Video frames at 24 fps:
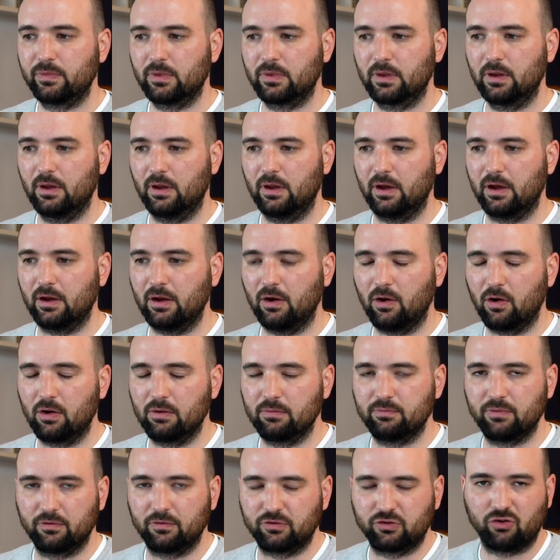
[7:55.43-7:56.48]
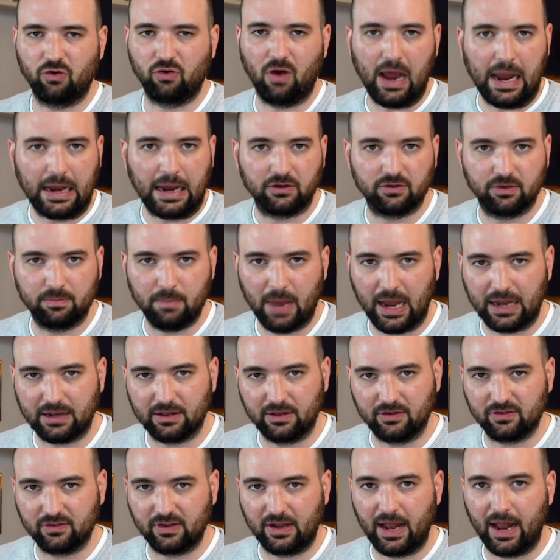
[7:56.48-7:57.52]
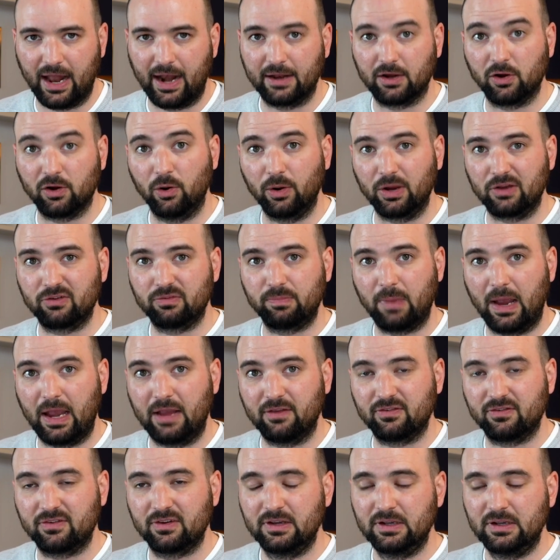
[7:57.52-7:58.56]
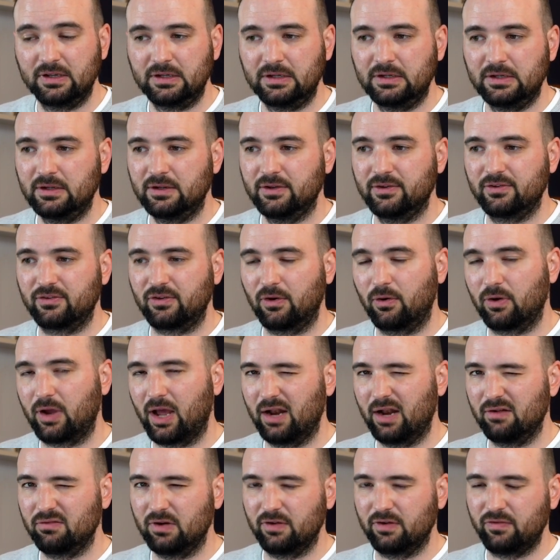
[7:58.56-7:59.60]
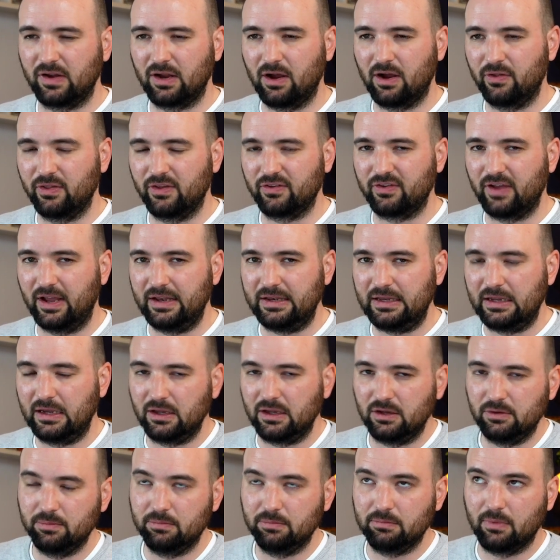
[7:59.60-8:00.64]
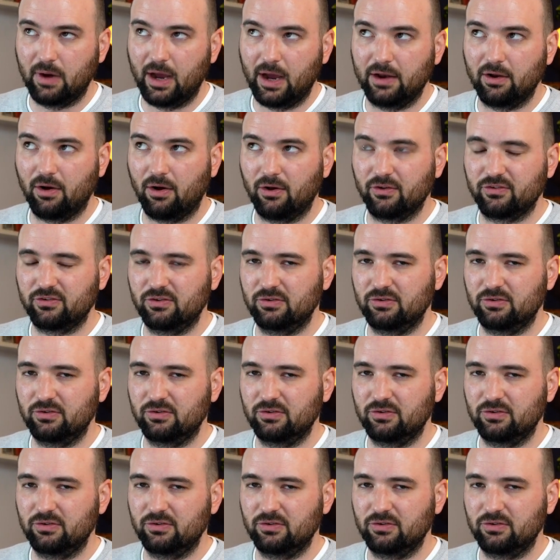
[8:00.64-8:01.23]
uh, of trying to make this an anechoic space. So kind of riffing on this idea, you might also